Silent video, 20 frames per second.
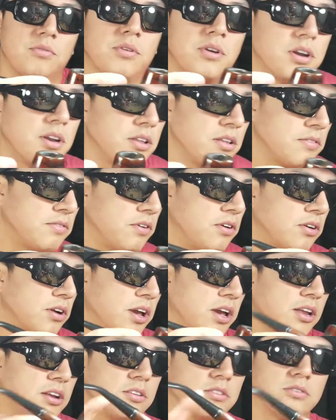want into the
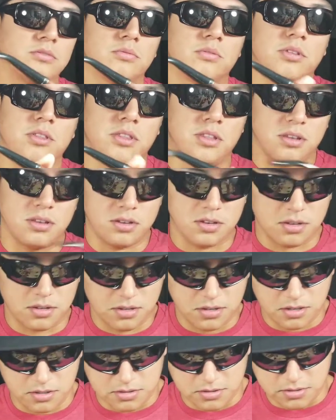volcanoes with the
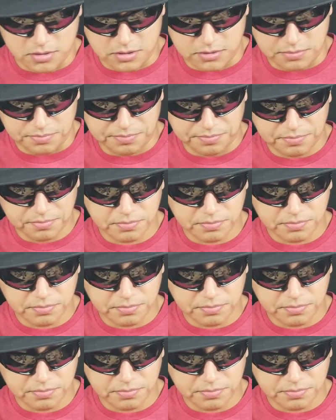here's a